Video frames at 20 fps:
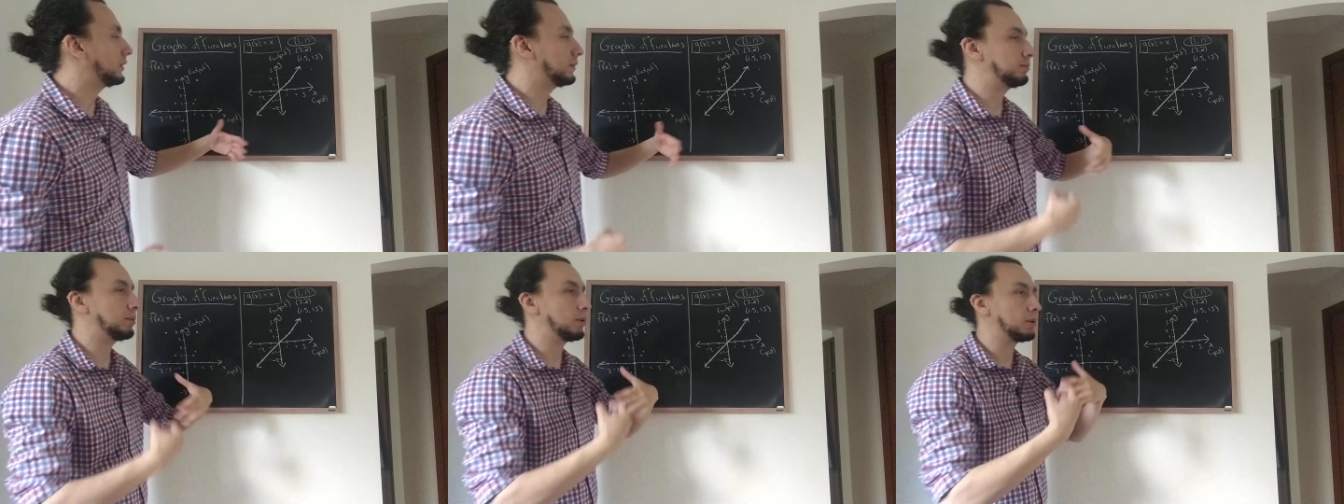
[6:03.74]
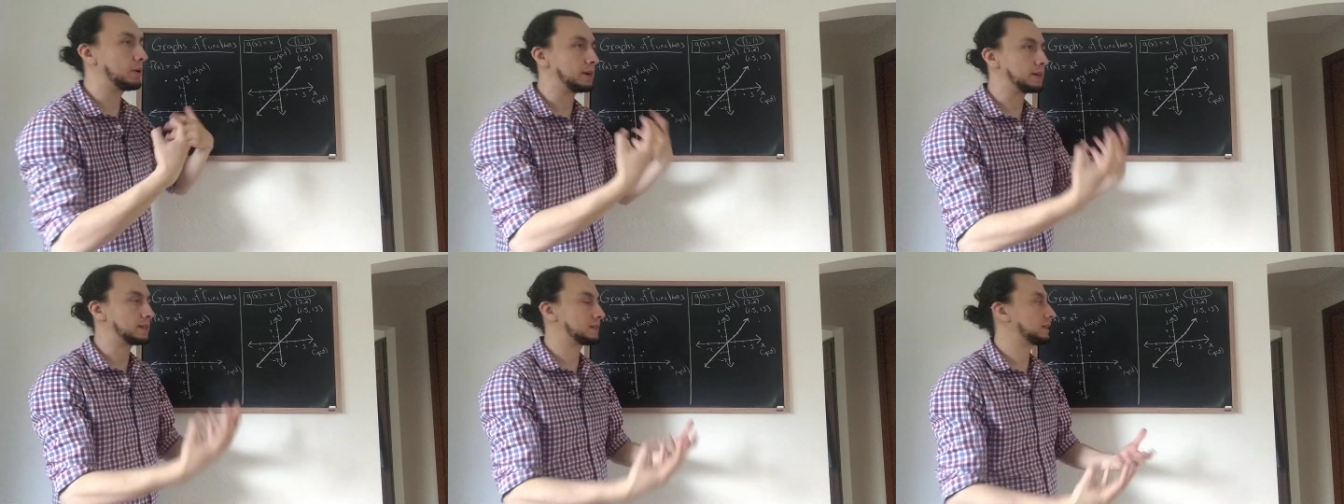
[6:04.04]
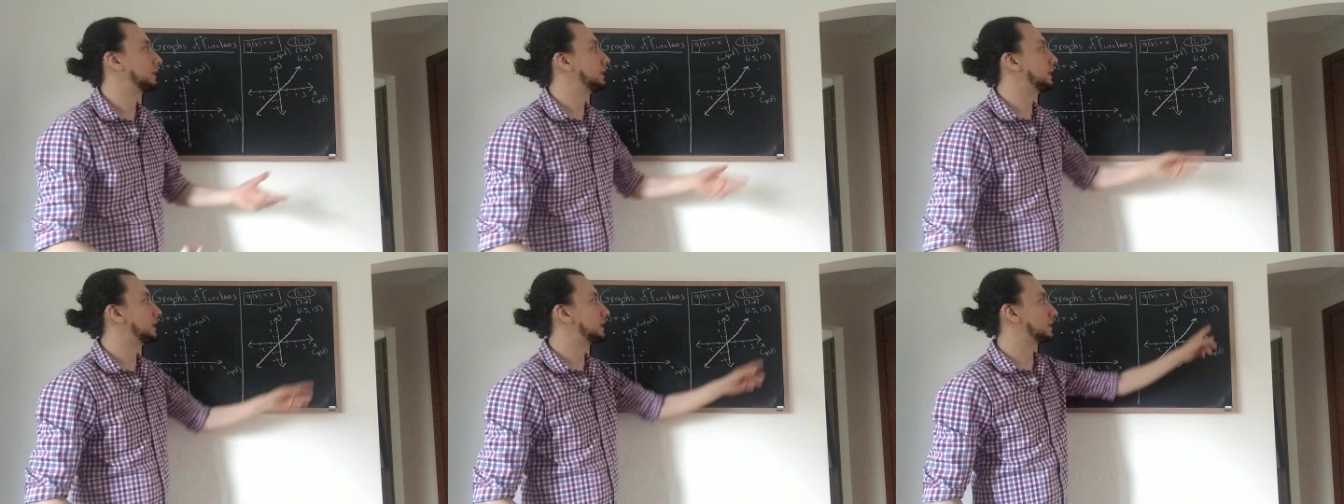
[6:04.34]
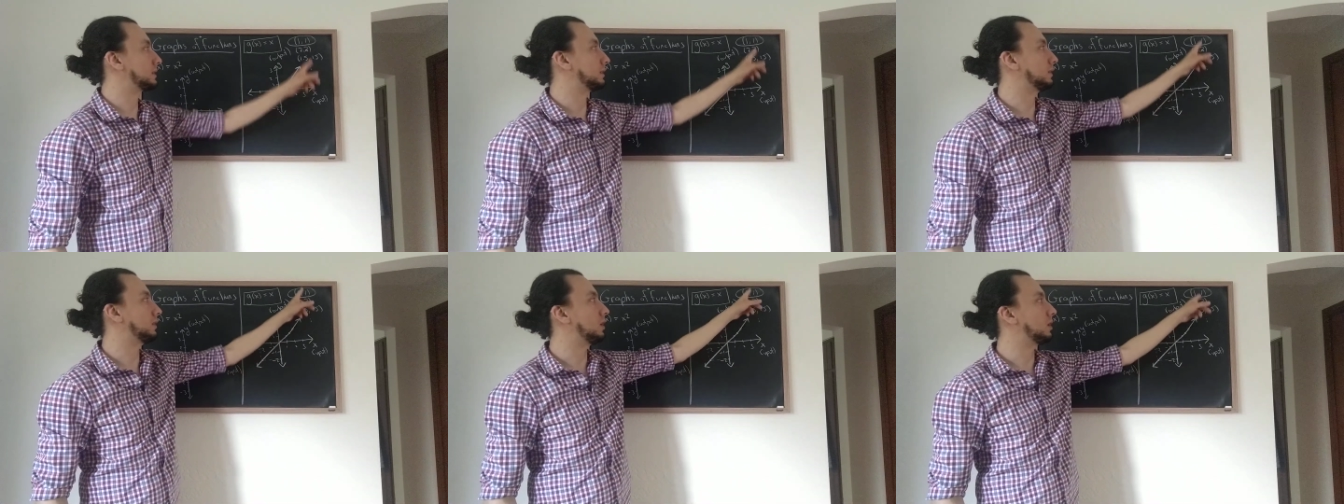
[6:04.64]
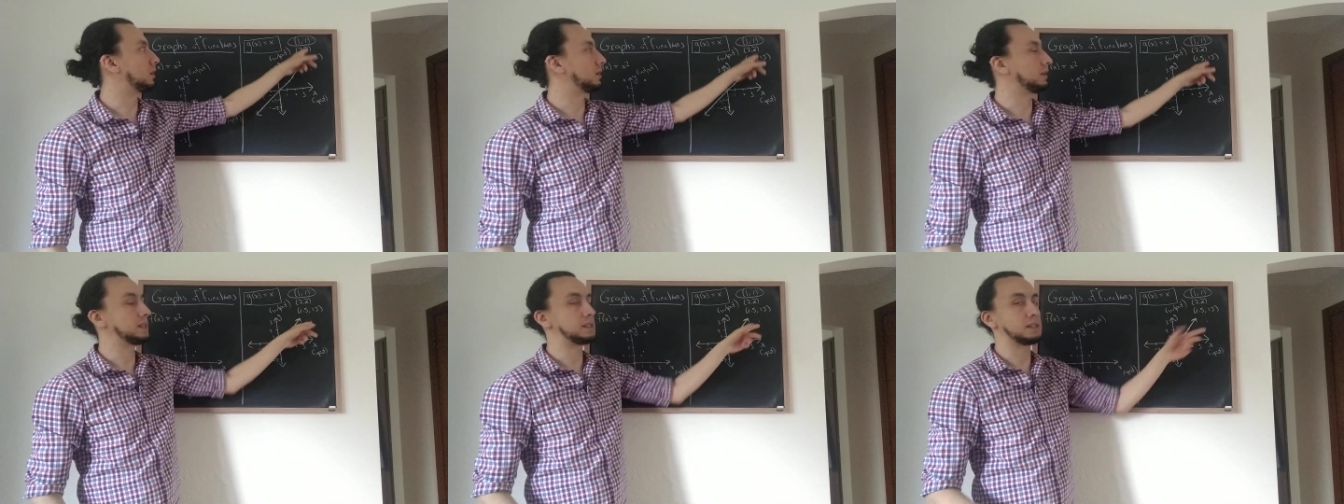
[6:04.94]
laboriously this
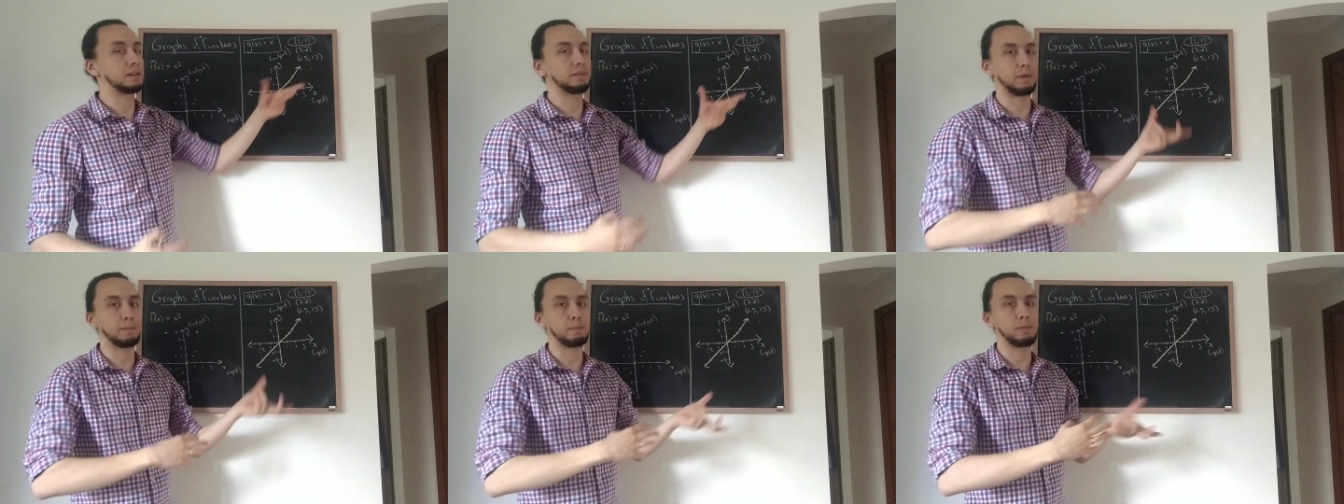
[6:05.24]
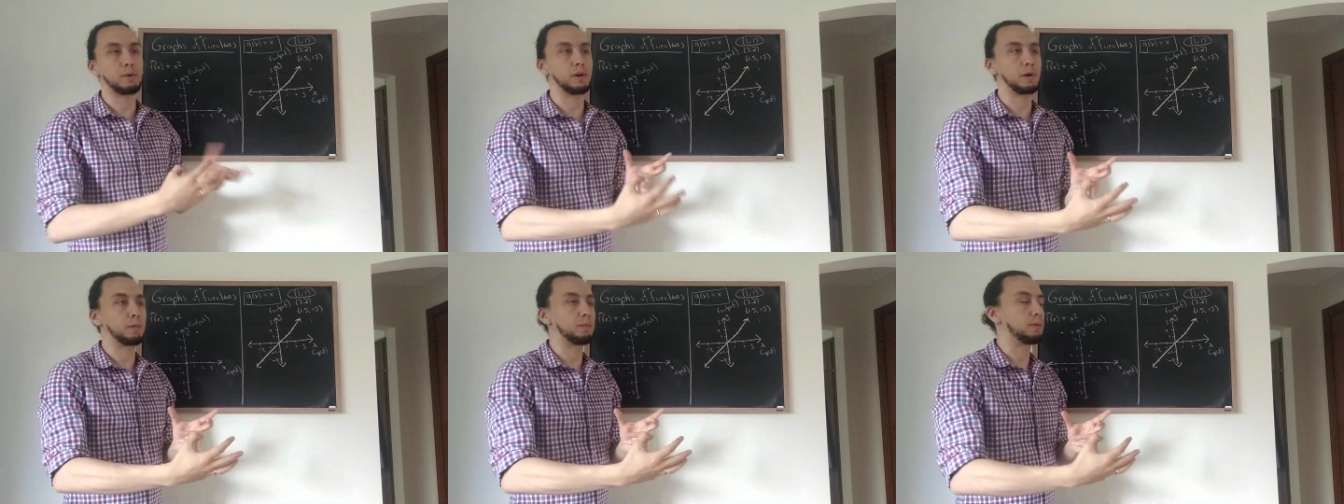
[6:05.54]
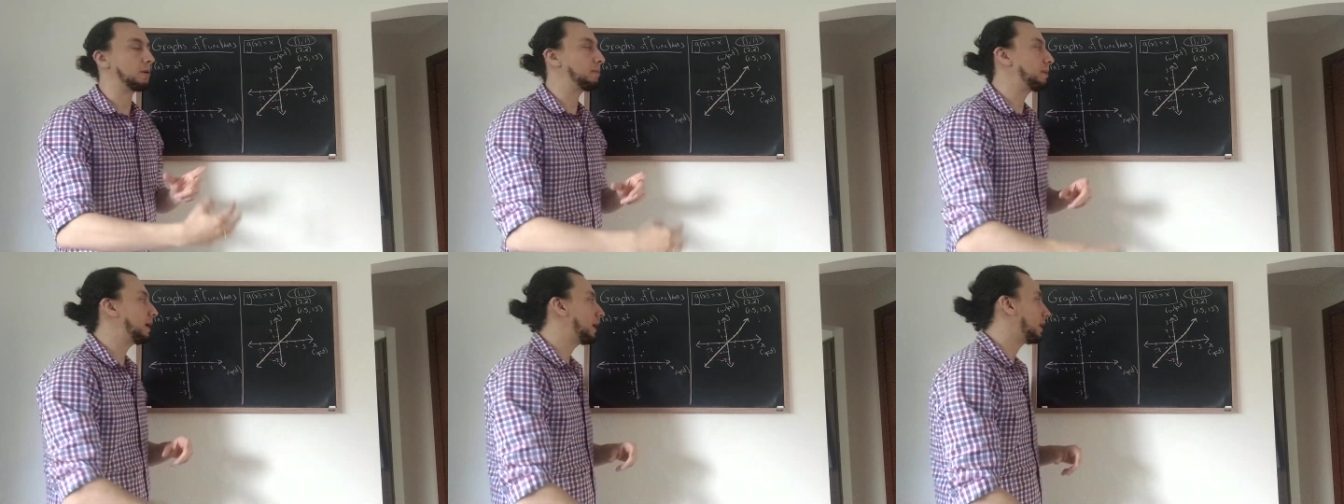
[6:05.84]
long list of input-output